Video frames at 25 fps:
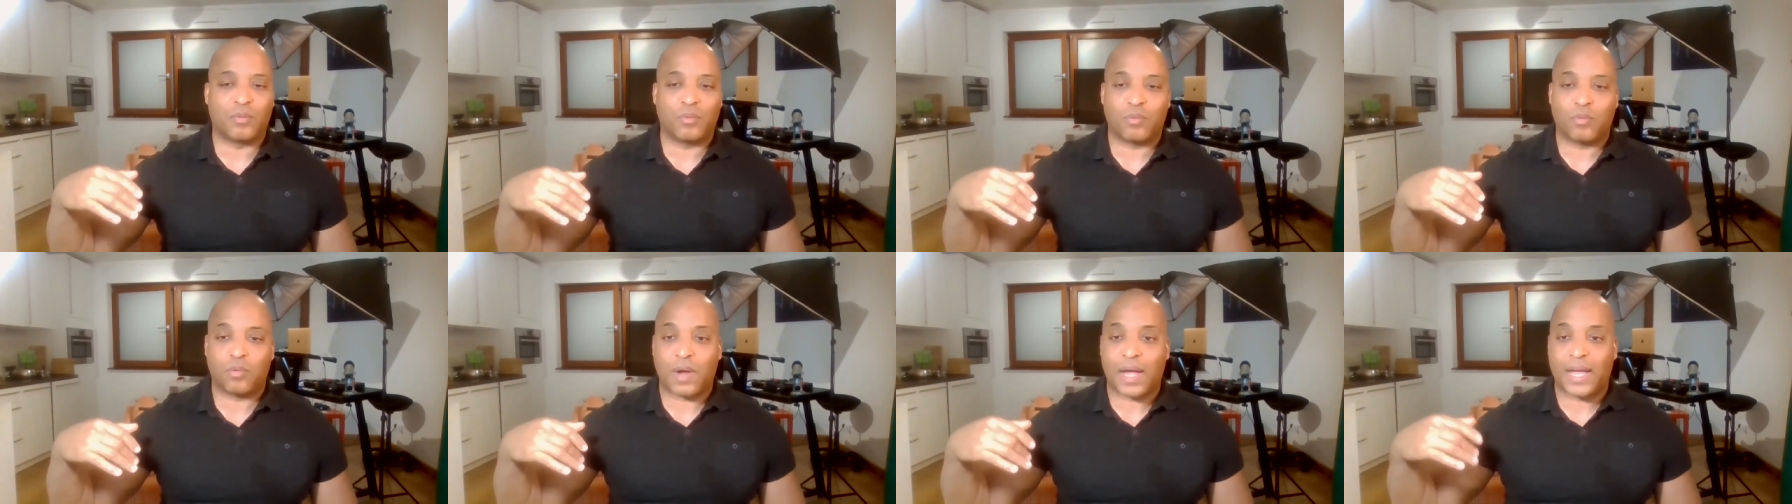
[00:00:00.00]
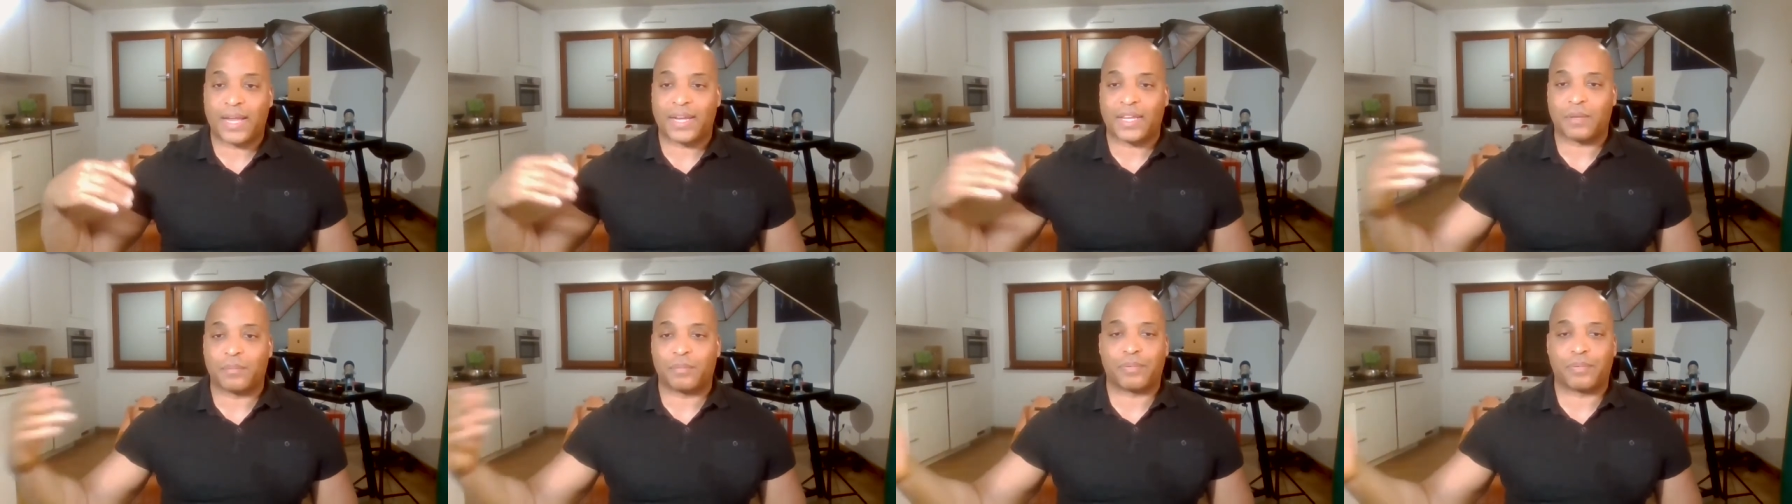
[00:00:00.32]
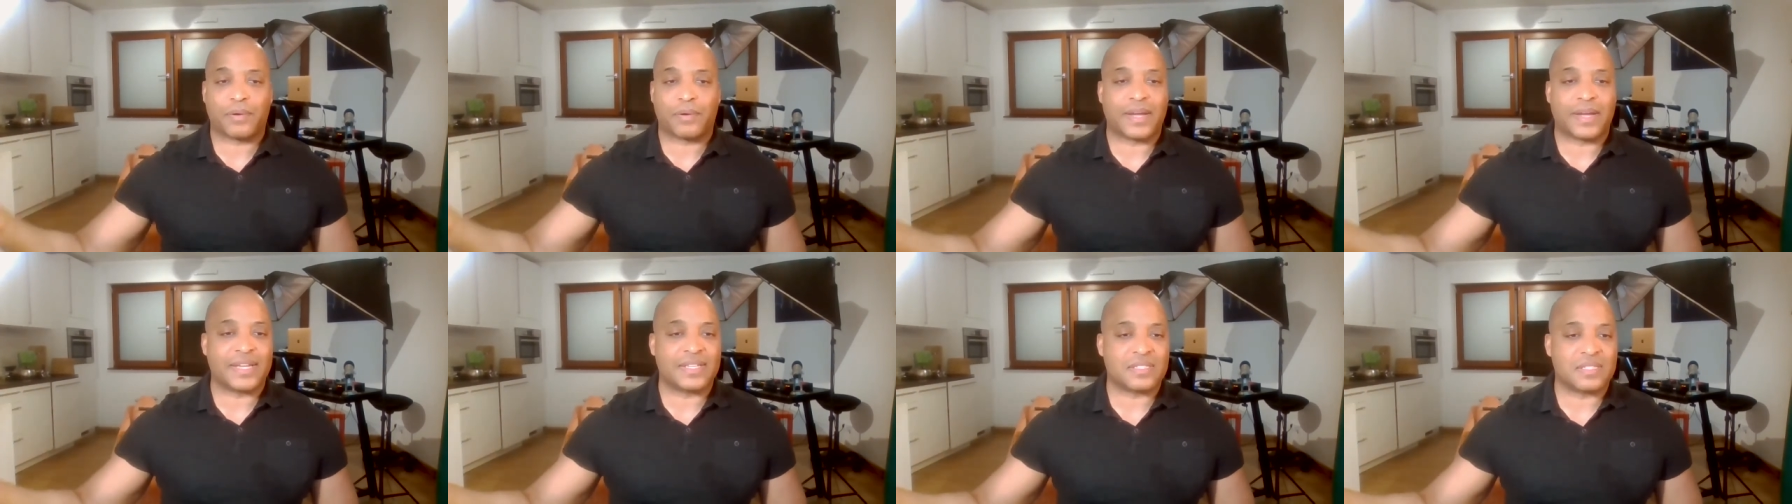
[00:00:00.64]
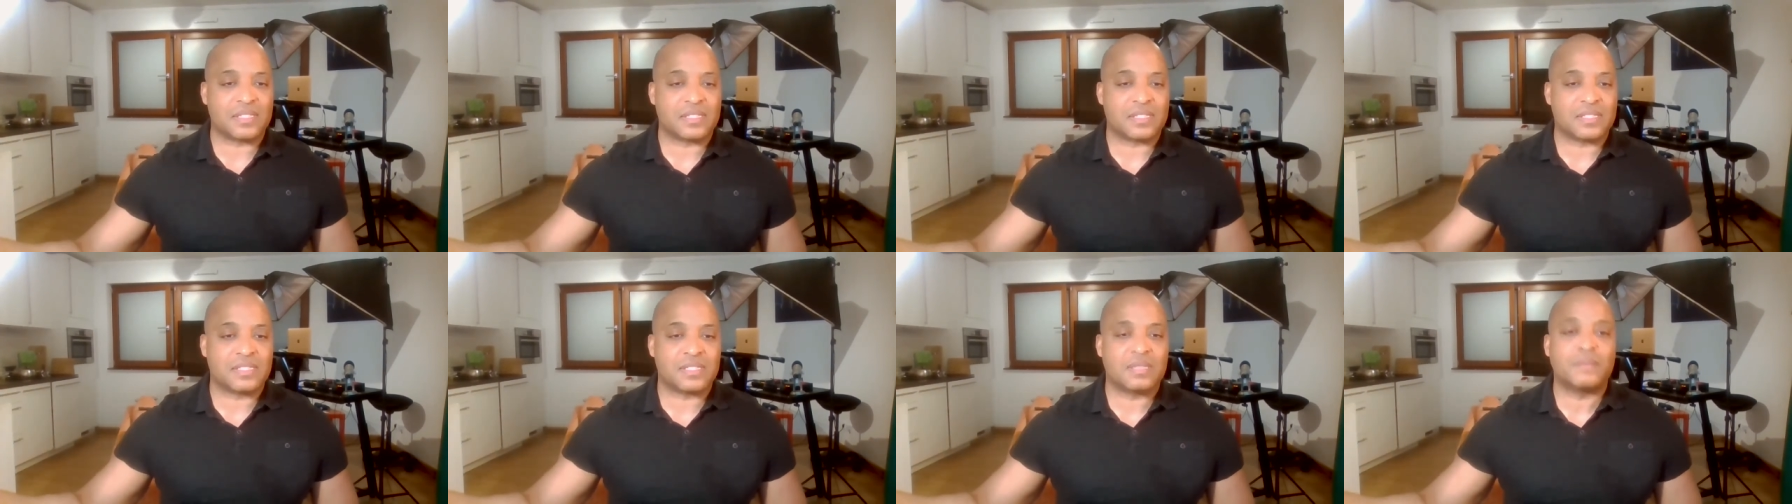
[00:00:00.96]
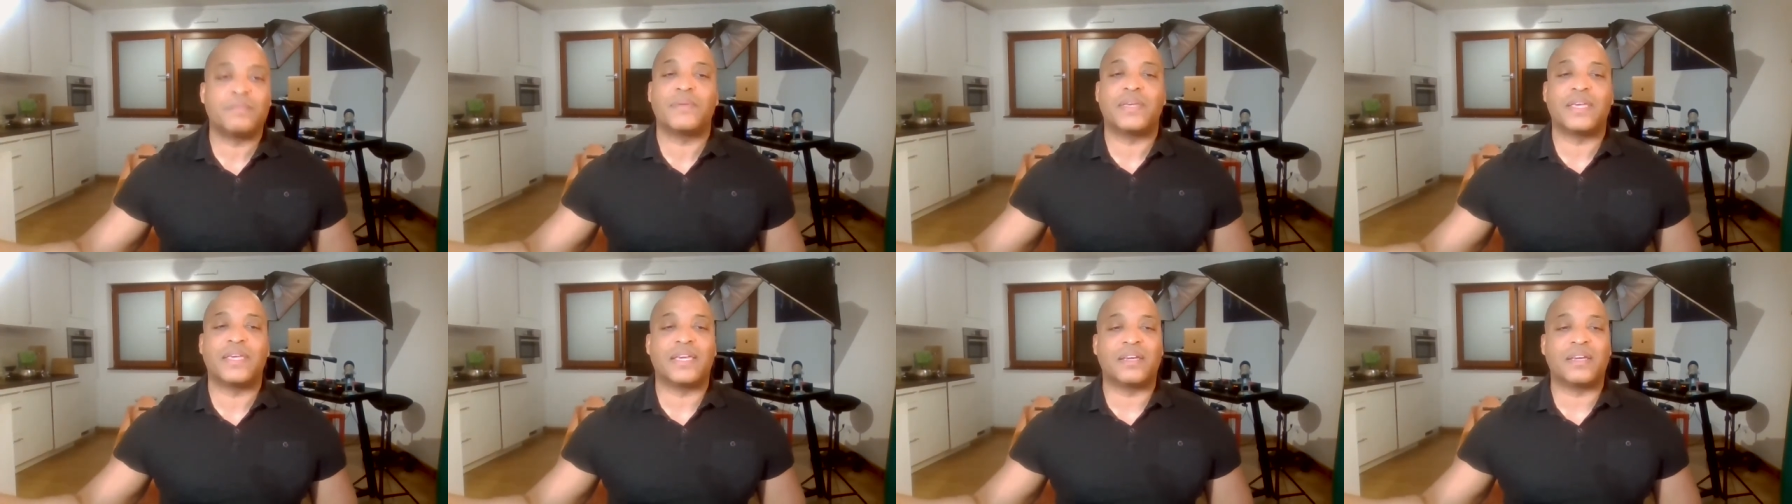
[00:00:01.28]
writing praises to
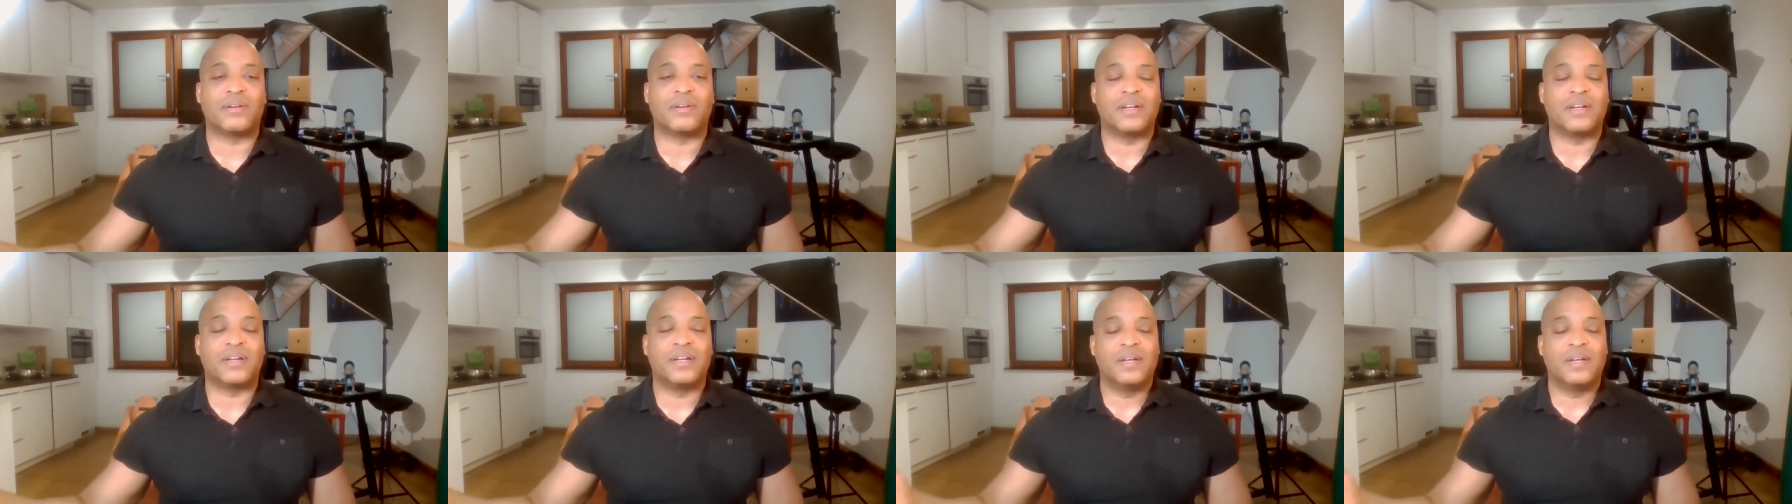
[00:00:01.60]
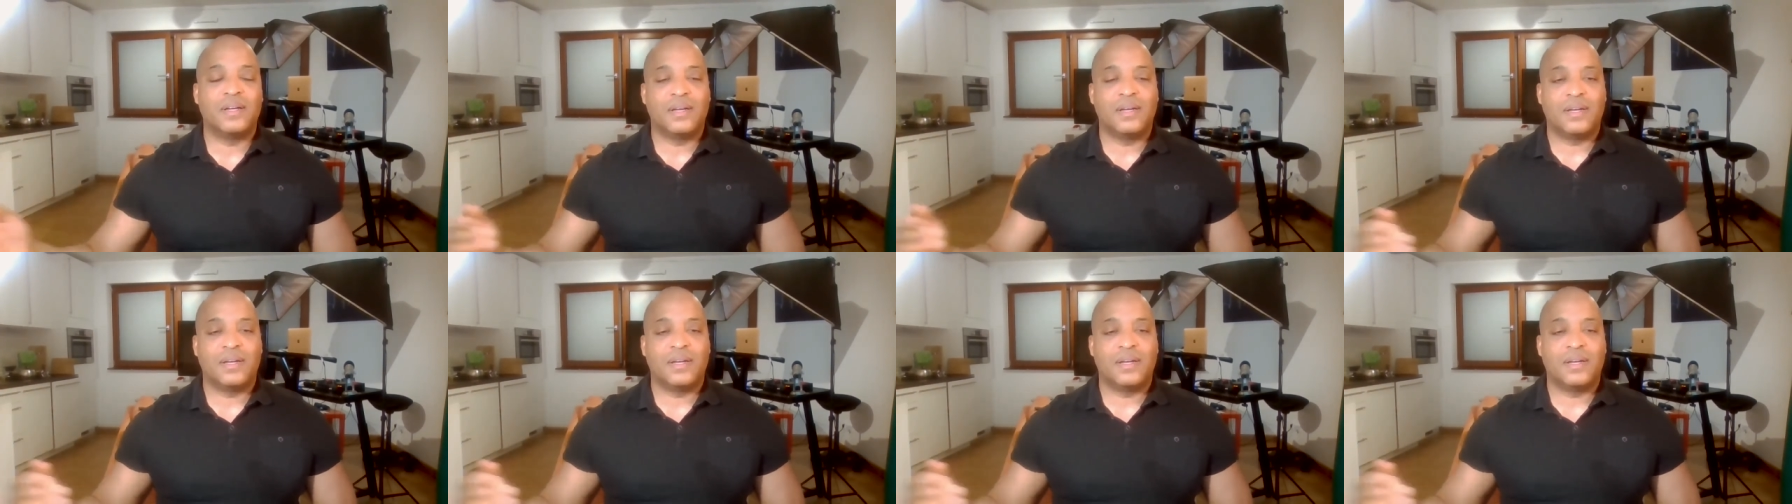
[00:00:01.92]
me or